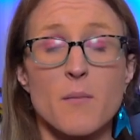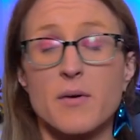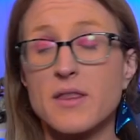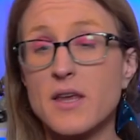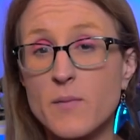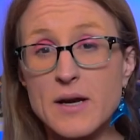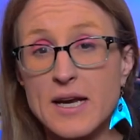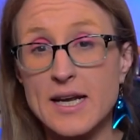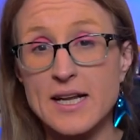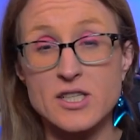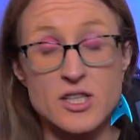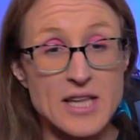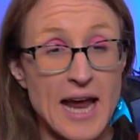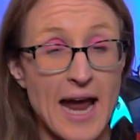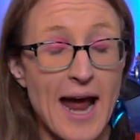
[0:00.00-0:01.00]
But then we get
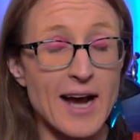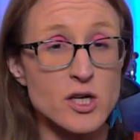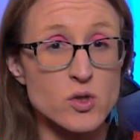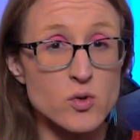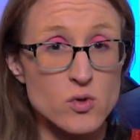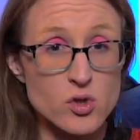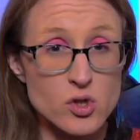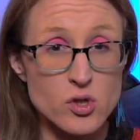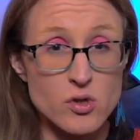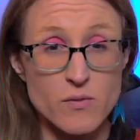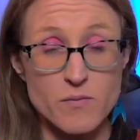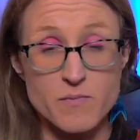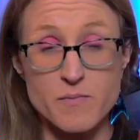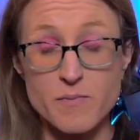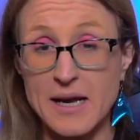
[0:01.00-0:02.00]
into the actual
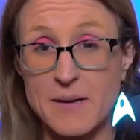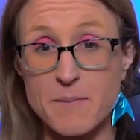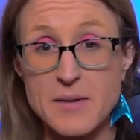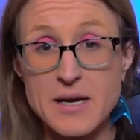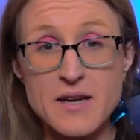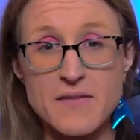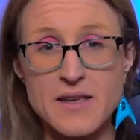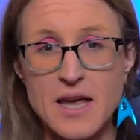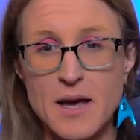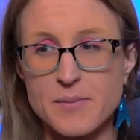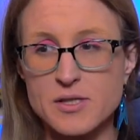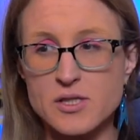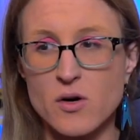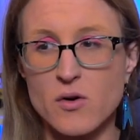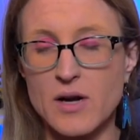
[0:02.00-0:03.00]
like meat of the
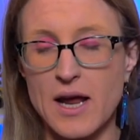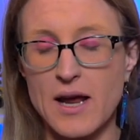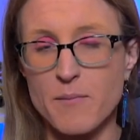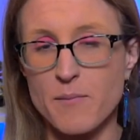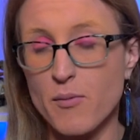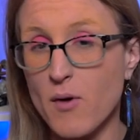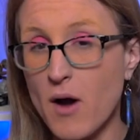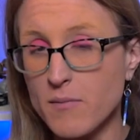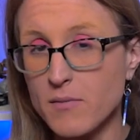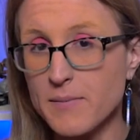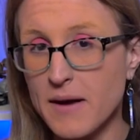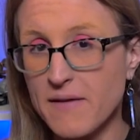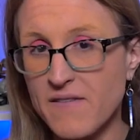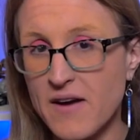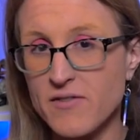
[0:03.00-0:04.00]
episode, and probably
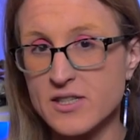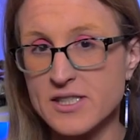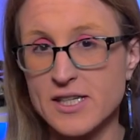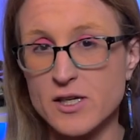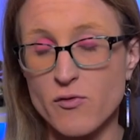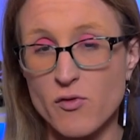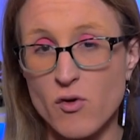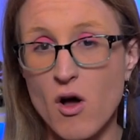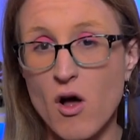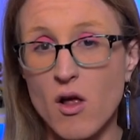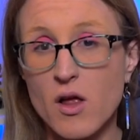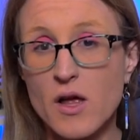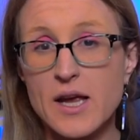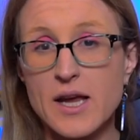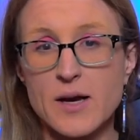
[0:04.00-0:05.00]
my favorite scene
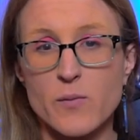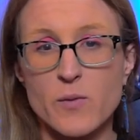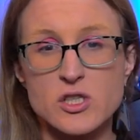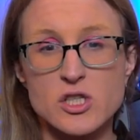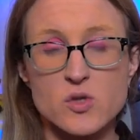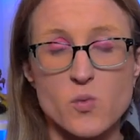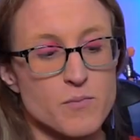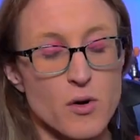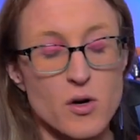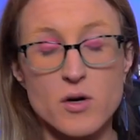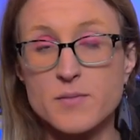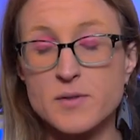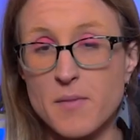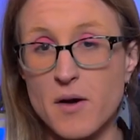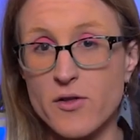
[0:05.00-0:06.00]
overall, which is
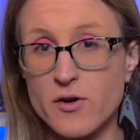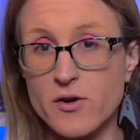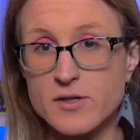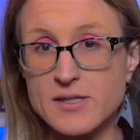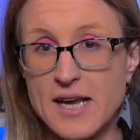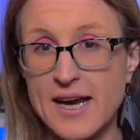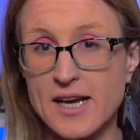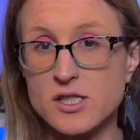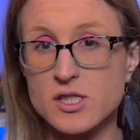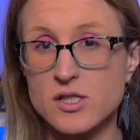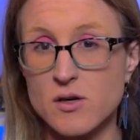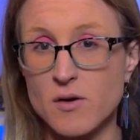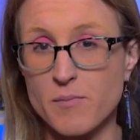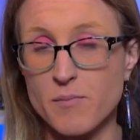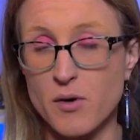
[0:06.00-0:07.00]
Burnham's mother takes
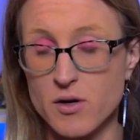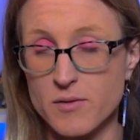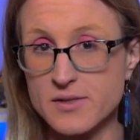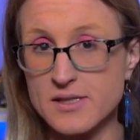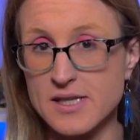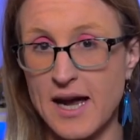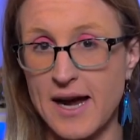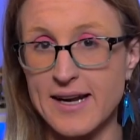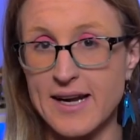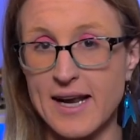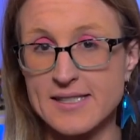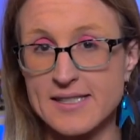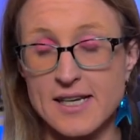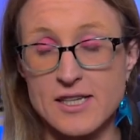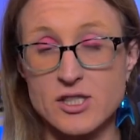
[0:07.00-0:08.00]
Burnham aside
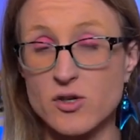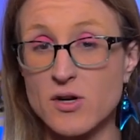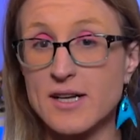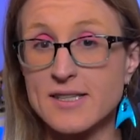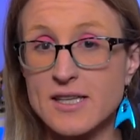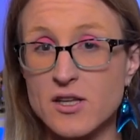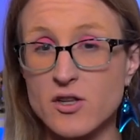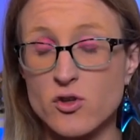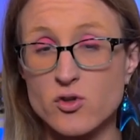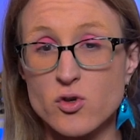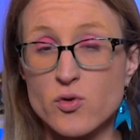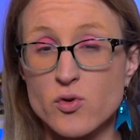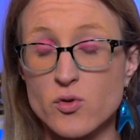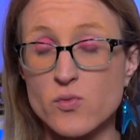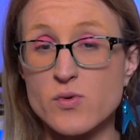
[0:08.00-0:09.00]
and says, you're not telling the
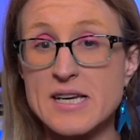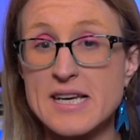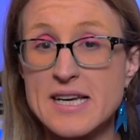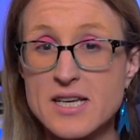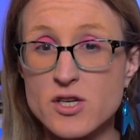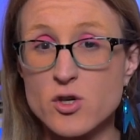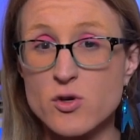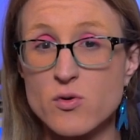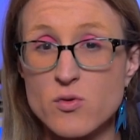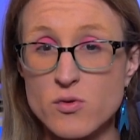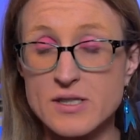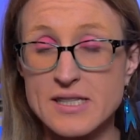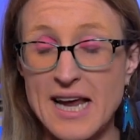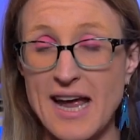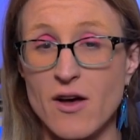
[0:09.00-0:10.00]
truth. You need
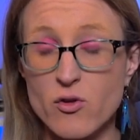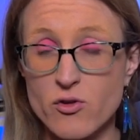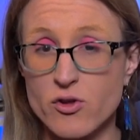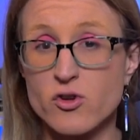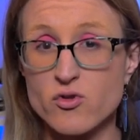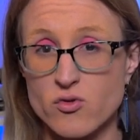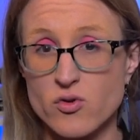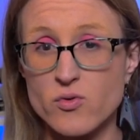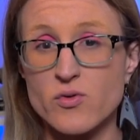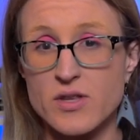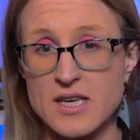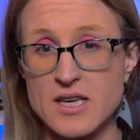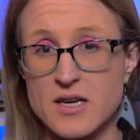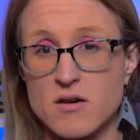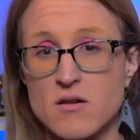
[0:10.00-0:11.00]
to tell the truth
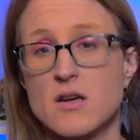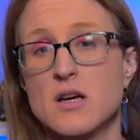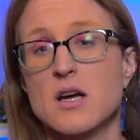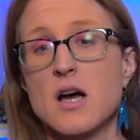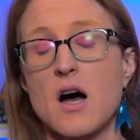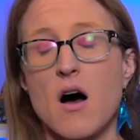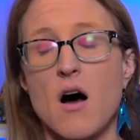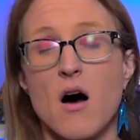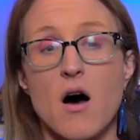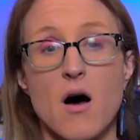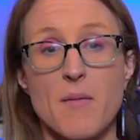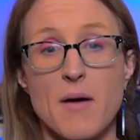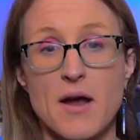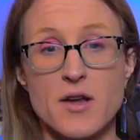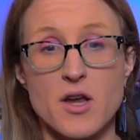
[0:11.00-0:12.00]
here.
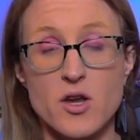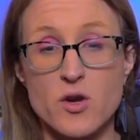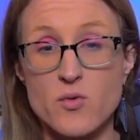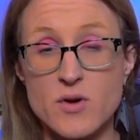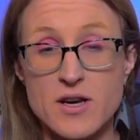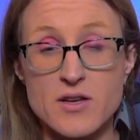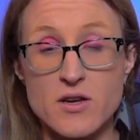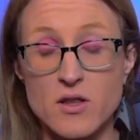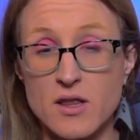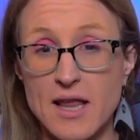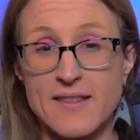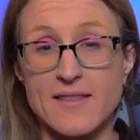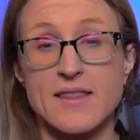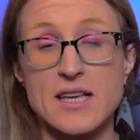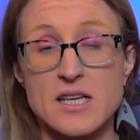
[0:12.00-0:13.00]
And you need to
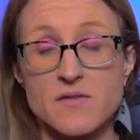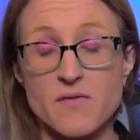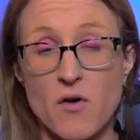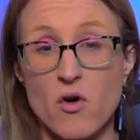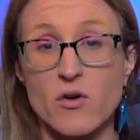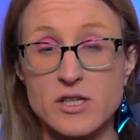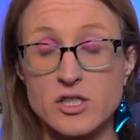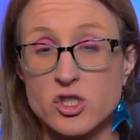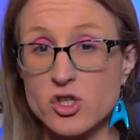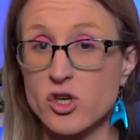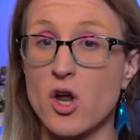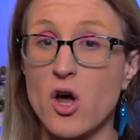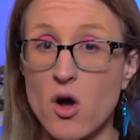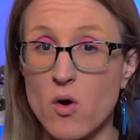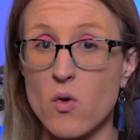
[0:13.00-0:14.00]
let these Vulcans
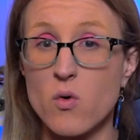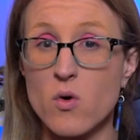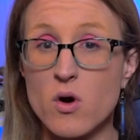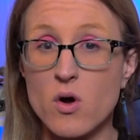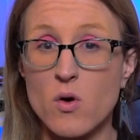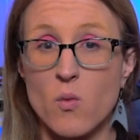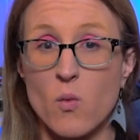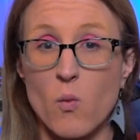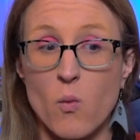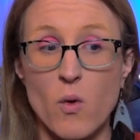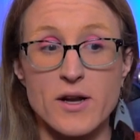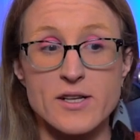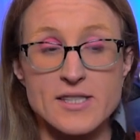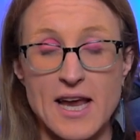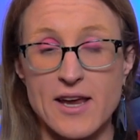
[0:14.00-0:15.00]
know
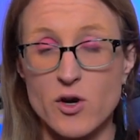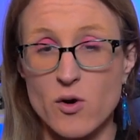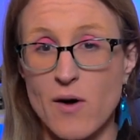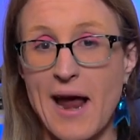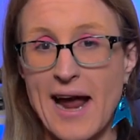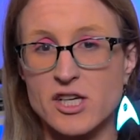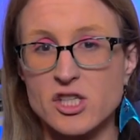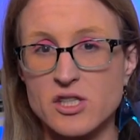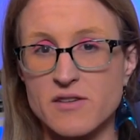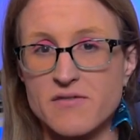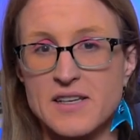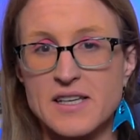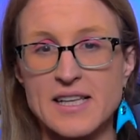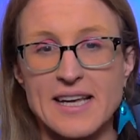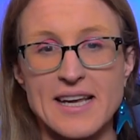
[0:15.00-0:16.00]
what you're actually
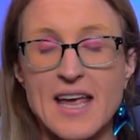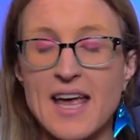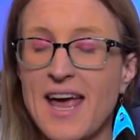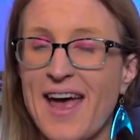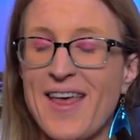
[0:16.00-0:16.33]
feeling.